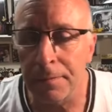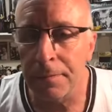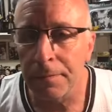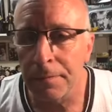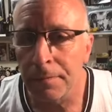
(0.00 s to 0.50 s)

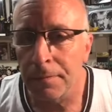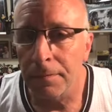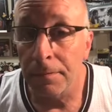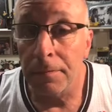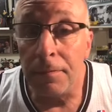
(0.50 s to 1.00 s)
Not a
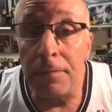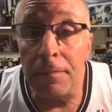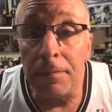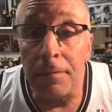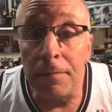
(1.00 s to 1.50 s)

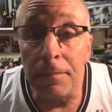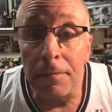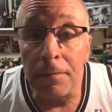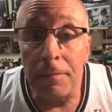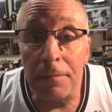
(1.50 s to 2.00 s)
lot. Just
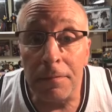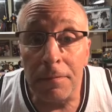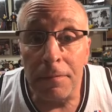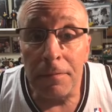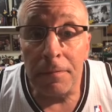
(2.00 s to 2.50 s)
hoping you're
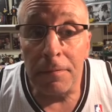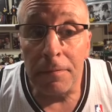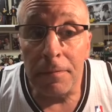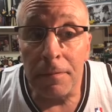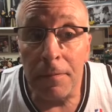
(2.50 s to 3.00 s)
having a good
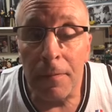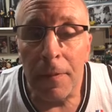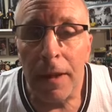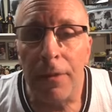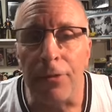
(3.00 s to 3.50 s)

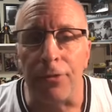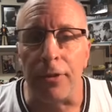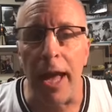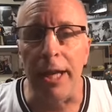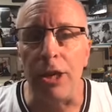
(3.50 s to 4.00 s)
day.
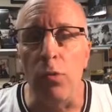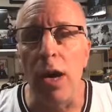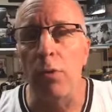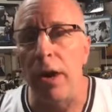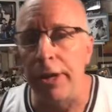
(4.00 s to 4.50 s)
Thank you.
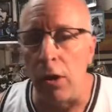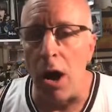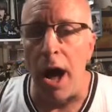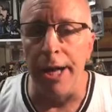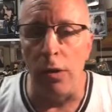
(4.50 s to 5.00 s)
Where, where in
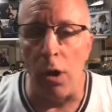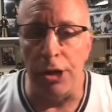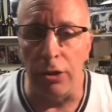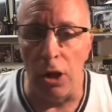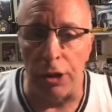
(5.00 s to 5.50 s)
Ohio are
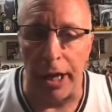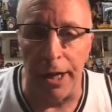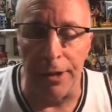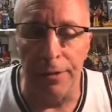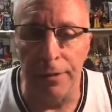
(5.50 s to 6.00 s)
you
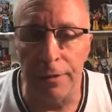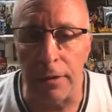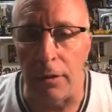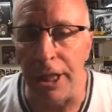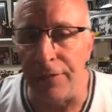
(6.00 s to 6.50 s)
located?
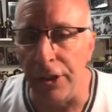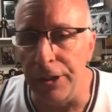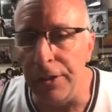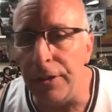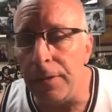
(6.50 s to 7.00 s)

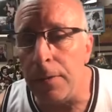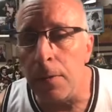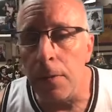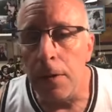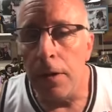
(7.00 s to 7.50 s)
Cleveland?
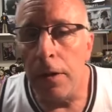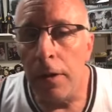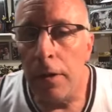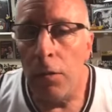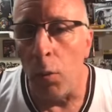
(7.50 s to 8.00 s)

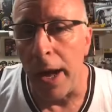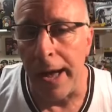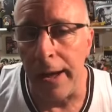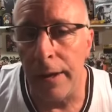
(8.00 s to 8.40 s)
Where?